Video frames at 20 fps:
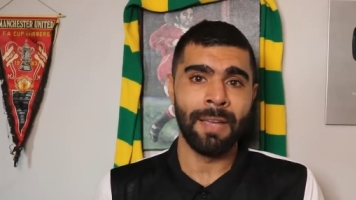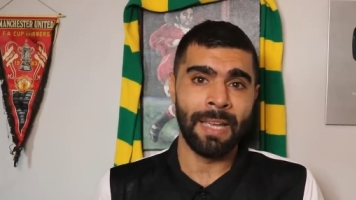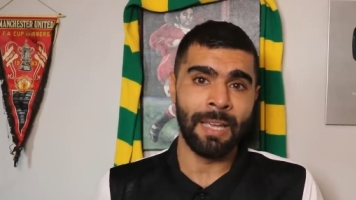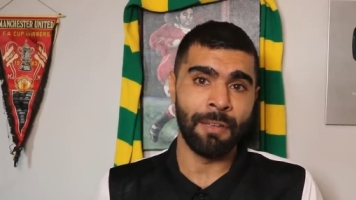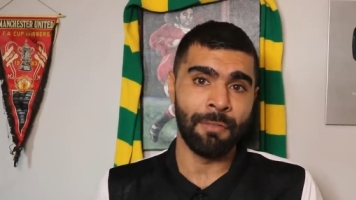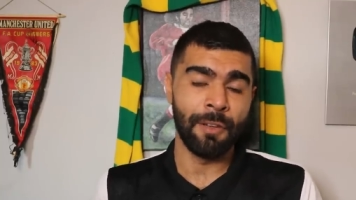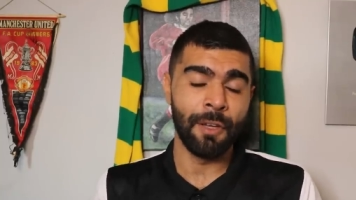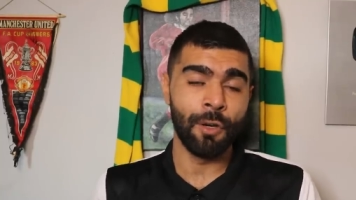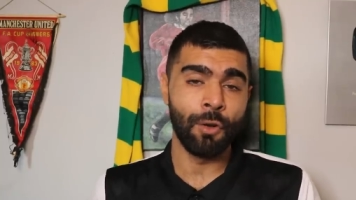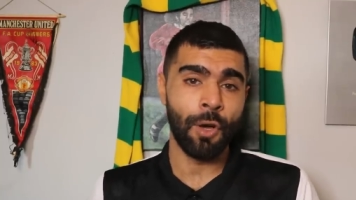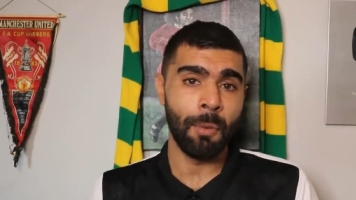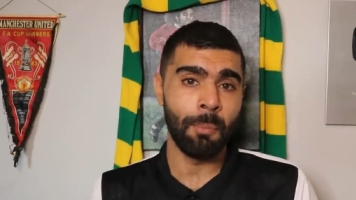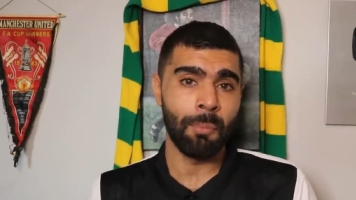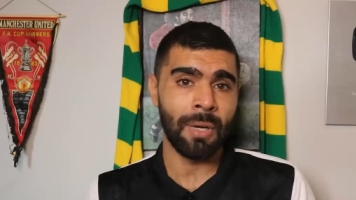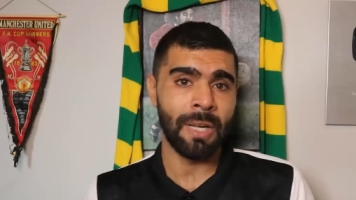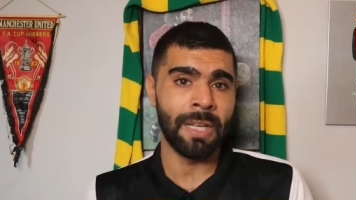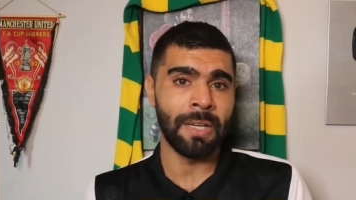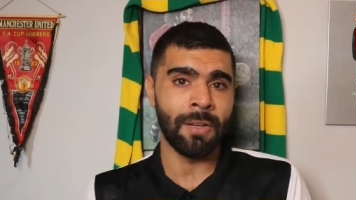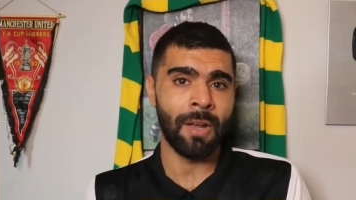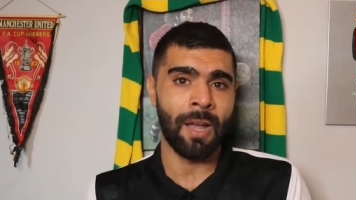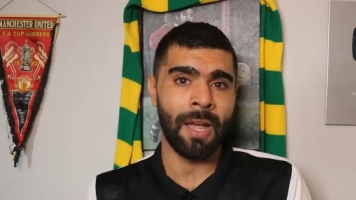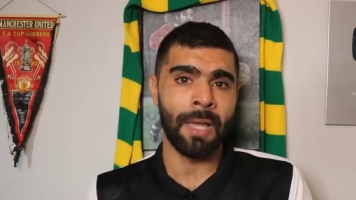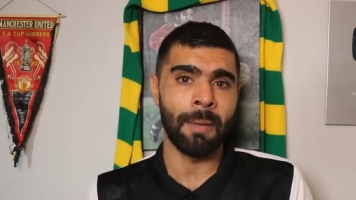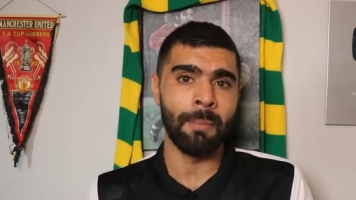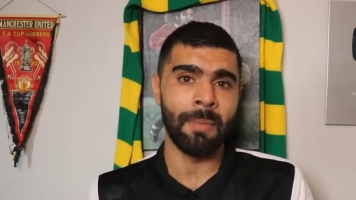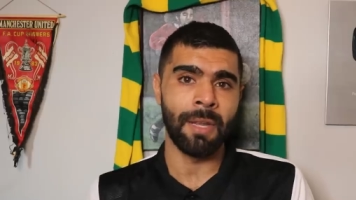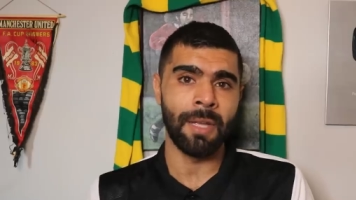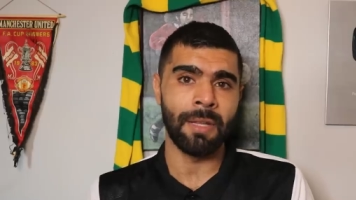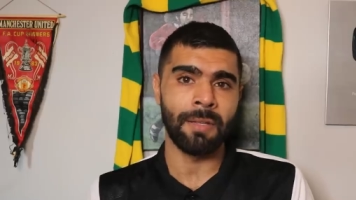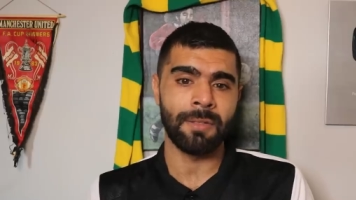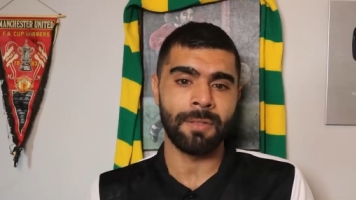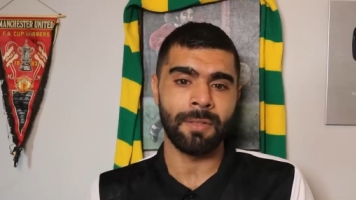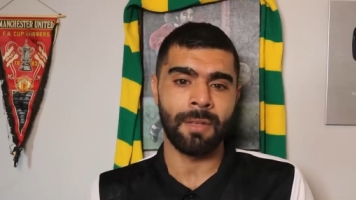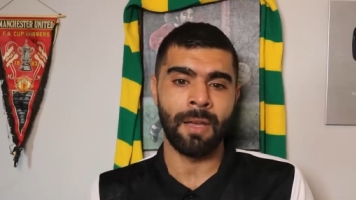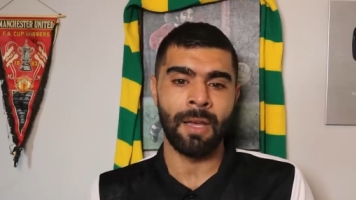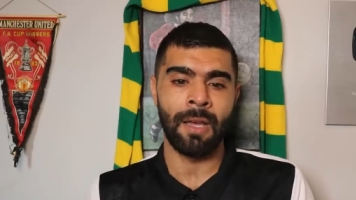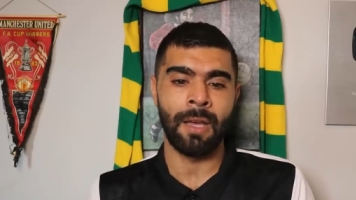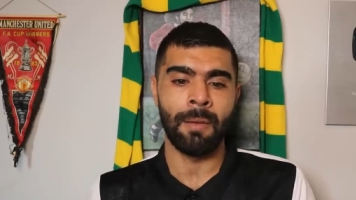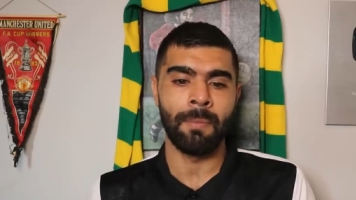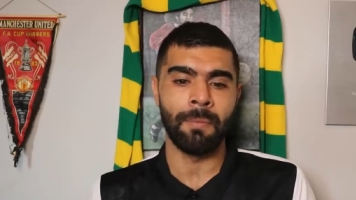if he'll complete 90 minutes
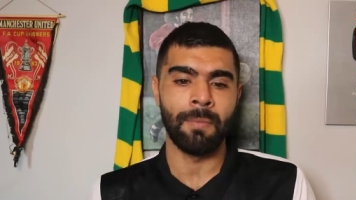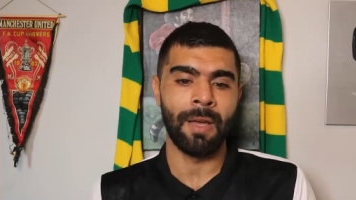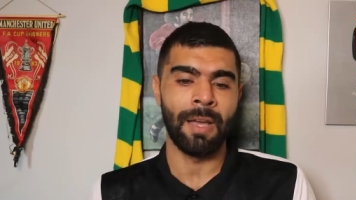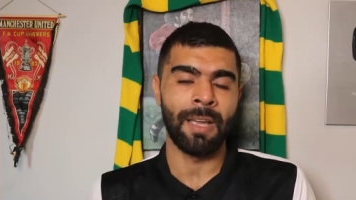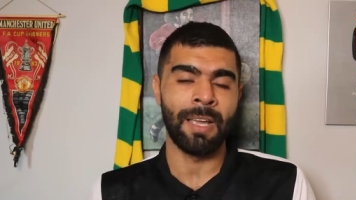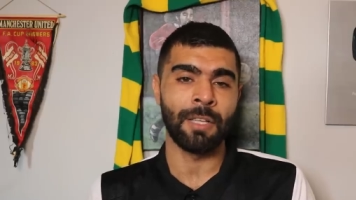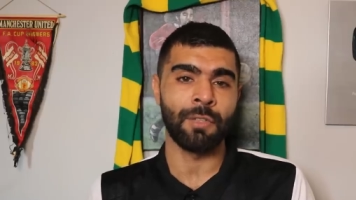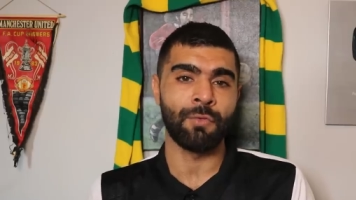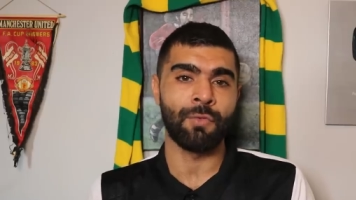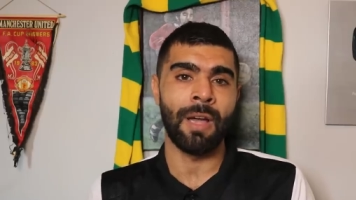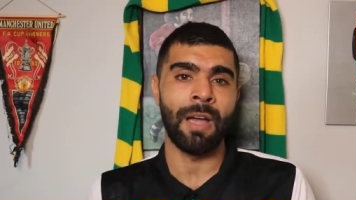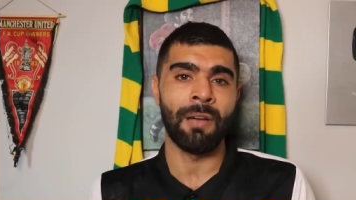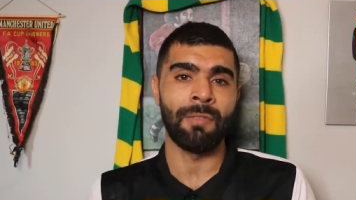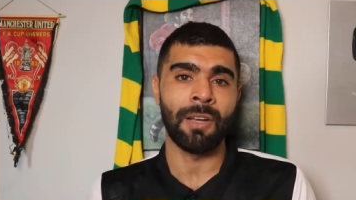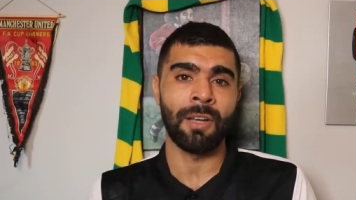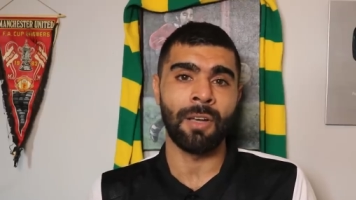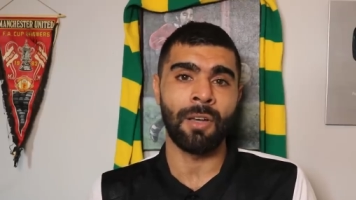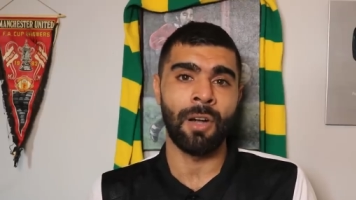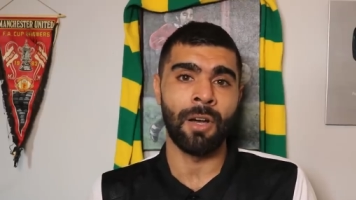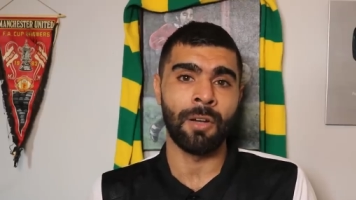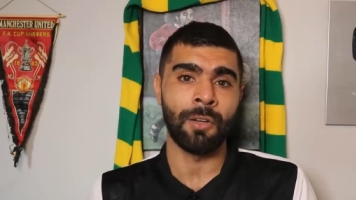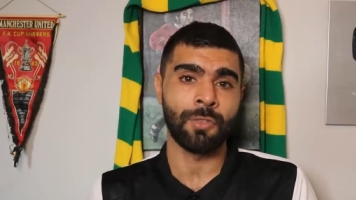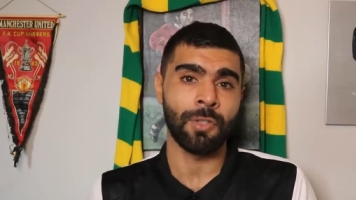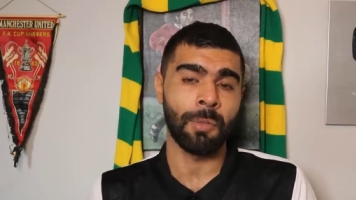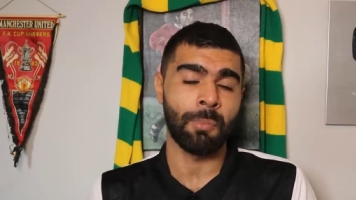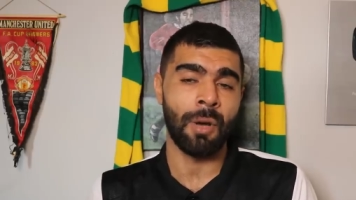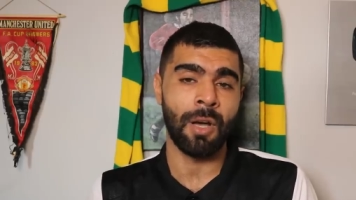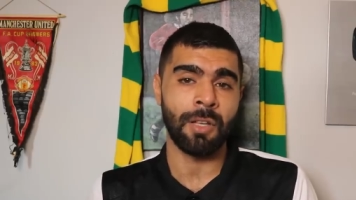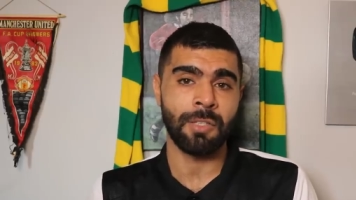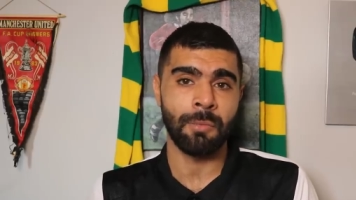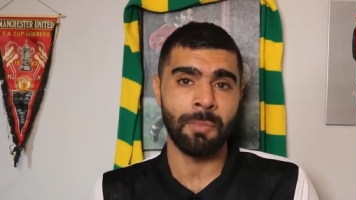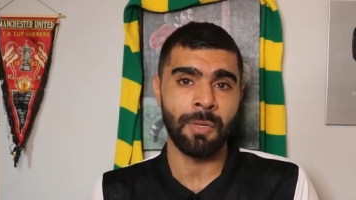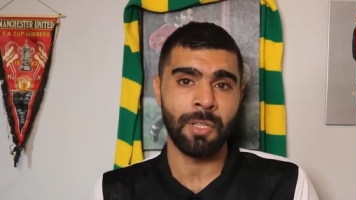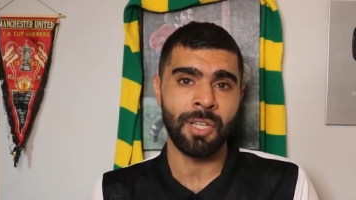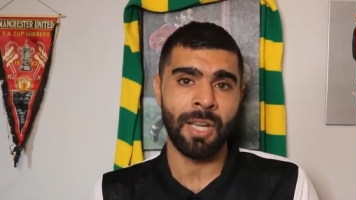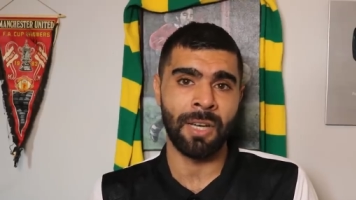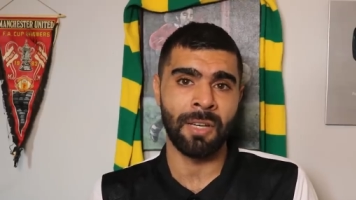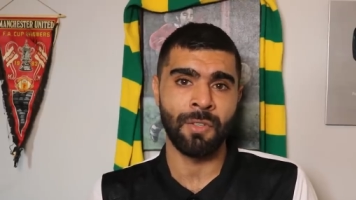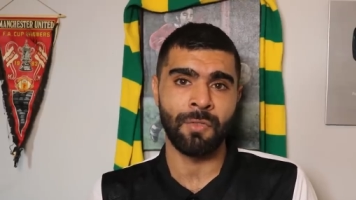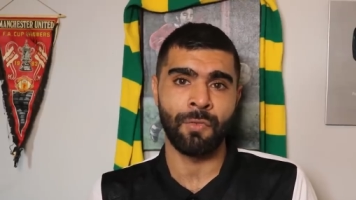um, against Rayo Vallecano, to possibly
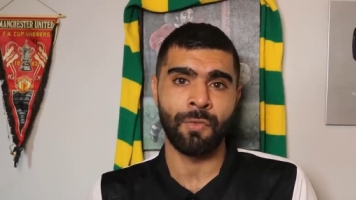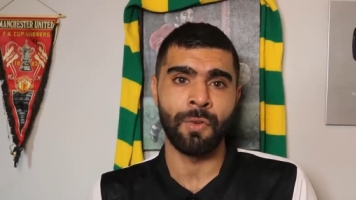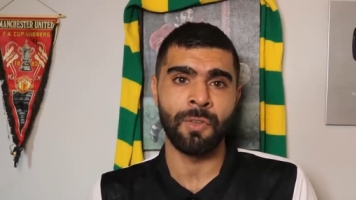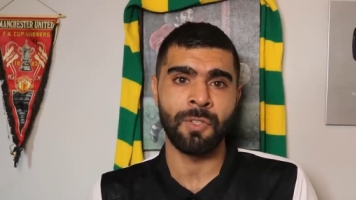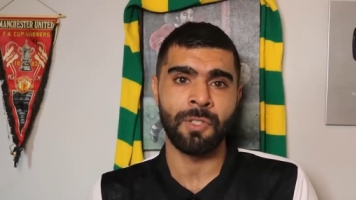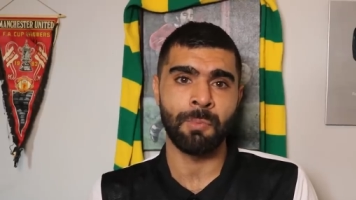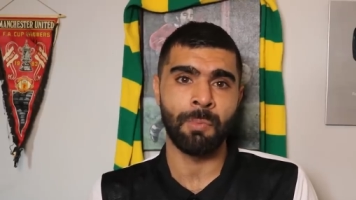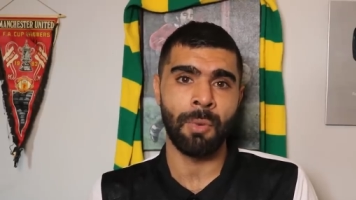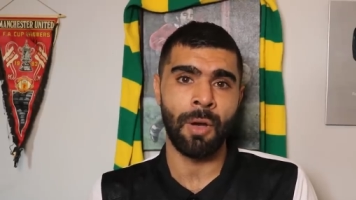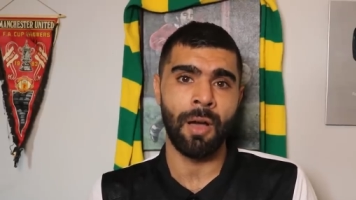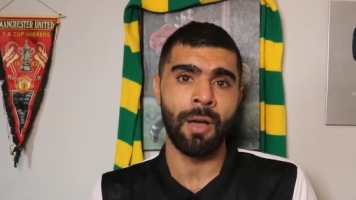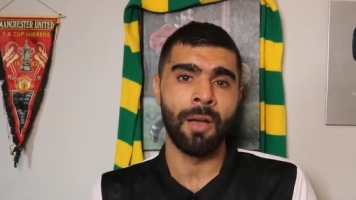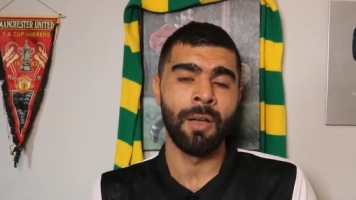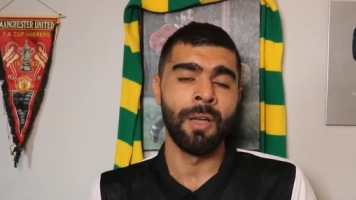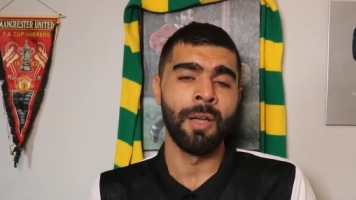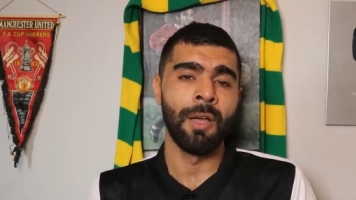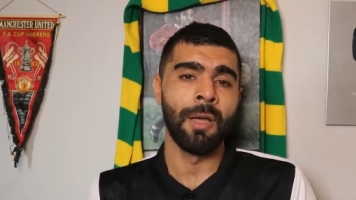challenge for his spot.